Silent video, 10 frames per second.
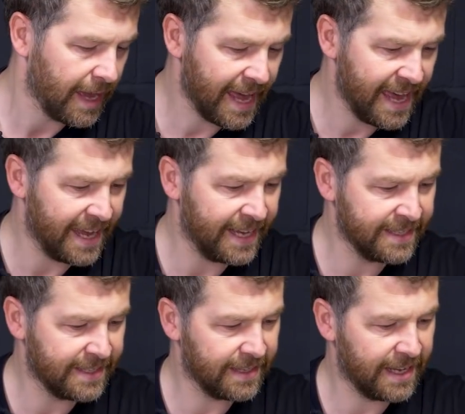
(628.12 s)

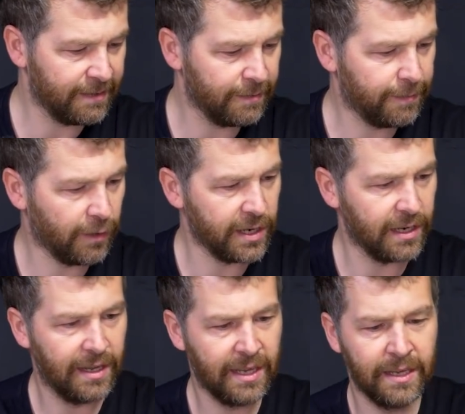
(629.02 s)
And then
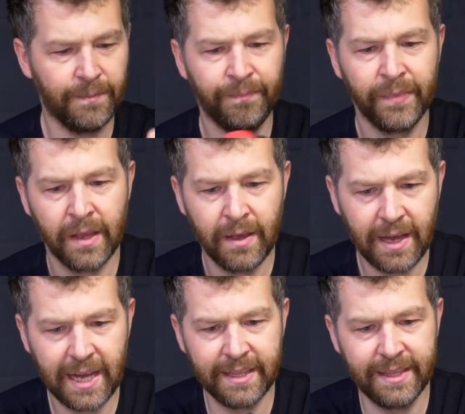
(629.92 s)
finally
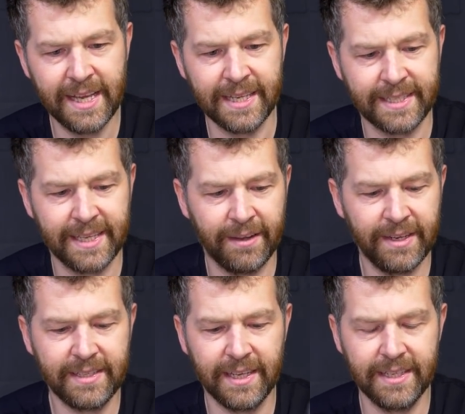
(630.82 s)
had this. Now
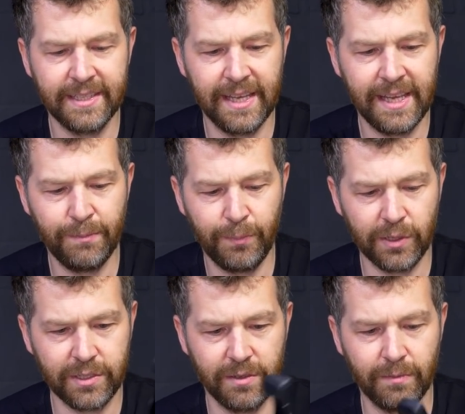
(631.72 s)
this is the
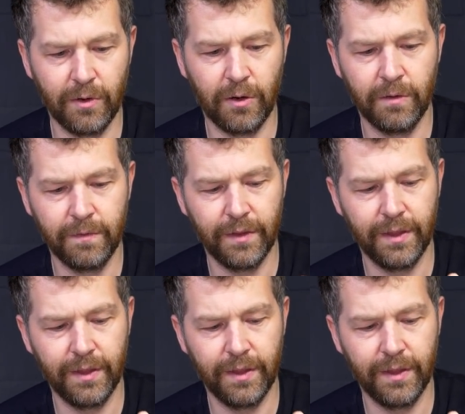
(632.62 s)
bottom of